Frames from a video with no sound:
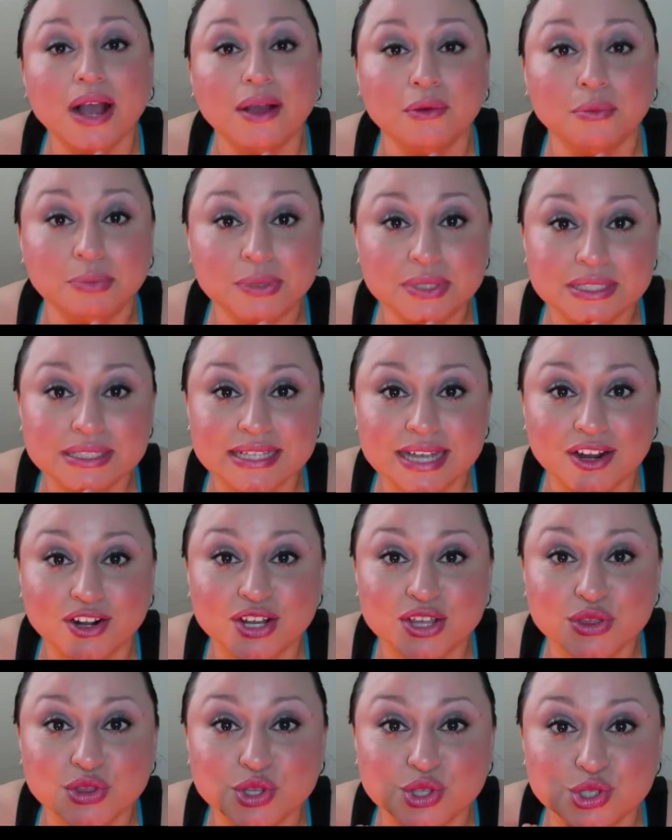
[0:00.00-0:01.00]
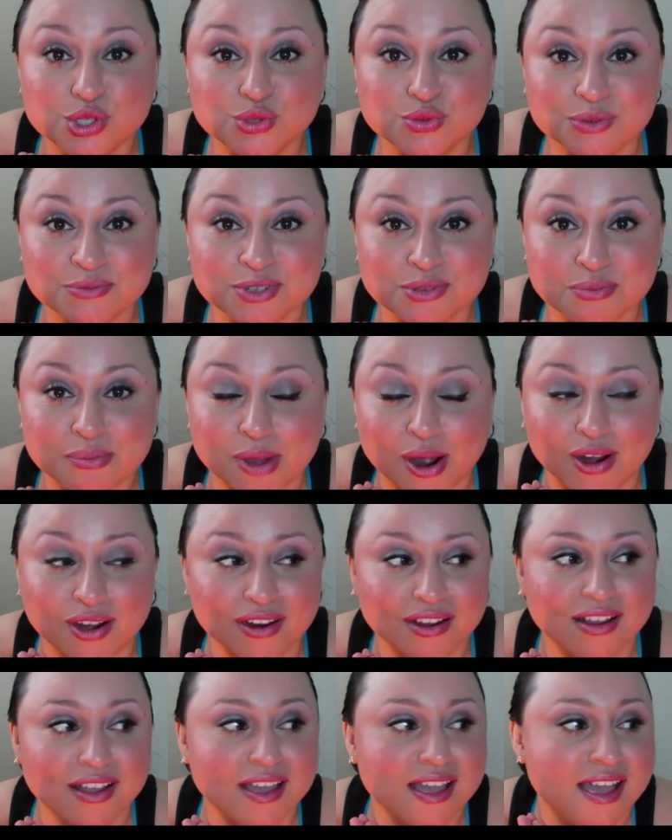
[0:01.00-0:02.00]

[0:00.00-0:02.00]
I'll put it down in the description bar.